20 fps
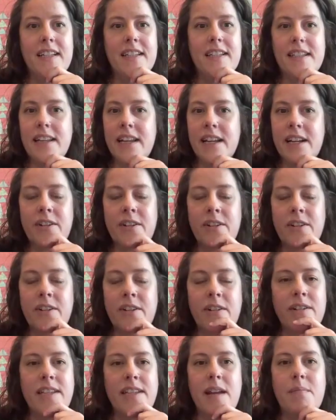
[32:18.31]
sitting
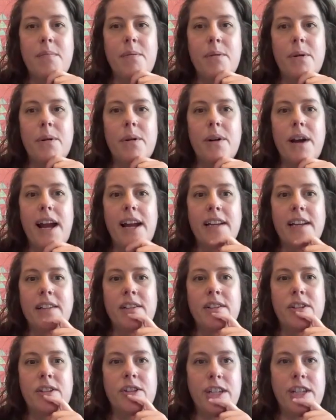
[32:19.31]
around a table
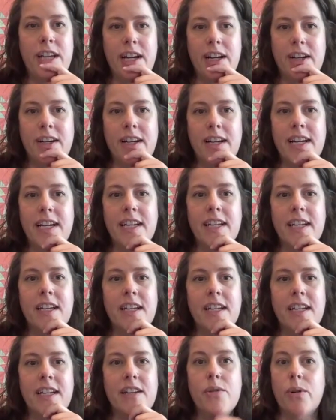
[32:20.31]
and
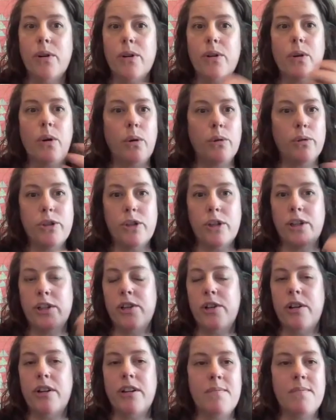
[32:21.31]
sharing your culture
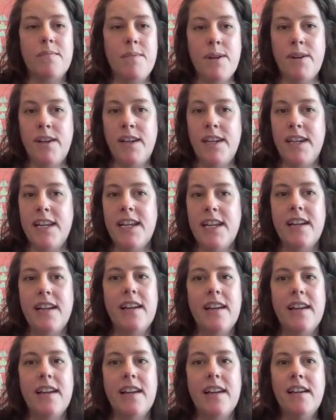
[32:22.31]
and your community.